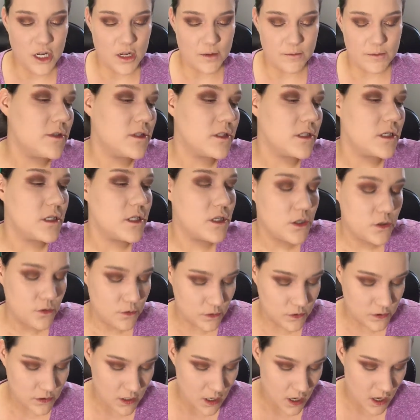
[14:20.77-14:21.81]
I'm just gonna
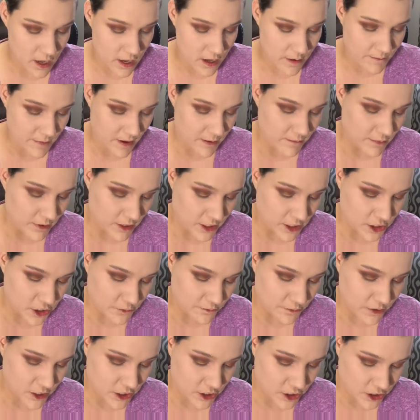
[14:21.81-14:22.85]
use my
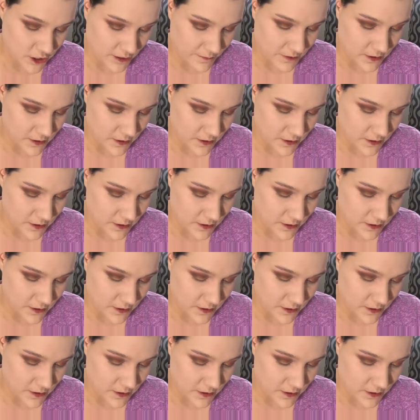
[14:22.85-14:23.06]
blush brush.